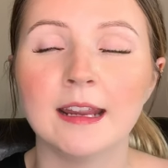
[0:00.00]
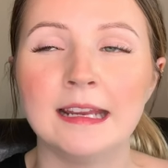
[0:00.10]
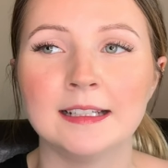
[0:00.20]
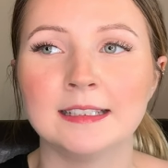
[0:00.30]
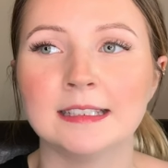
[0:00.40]

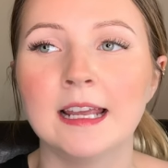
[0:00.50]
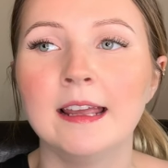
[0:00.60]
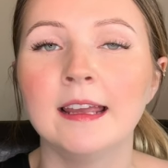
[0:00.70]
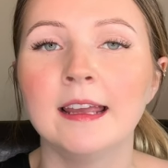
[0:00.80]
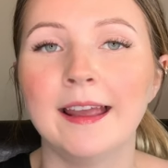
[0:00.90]
and
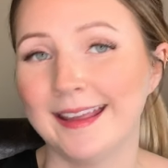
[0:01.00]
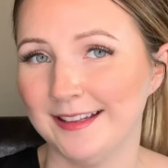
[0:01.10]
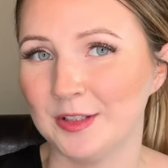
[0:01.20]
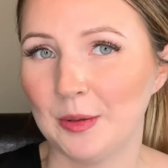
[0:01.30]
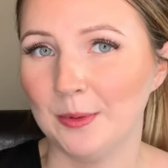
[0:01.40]
I
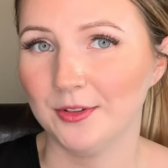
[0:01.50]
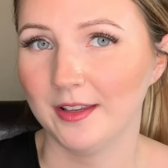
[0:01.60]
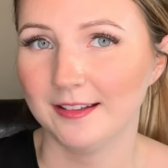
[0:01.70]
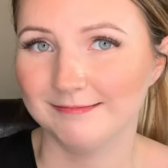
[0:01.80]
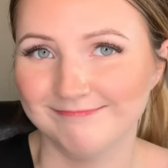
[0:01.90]
can't stop
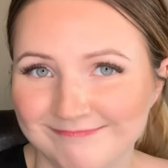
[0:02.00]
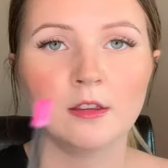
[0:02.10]
using it.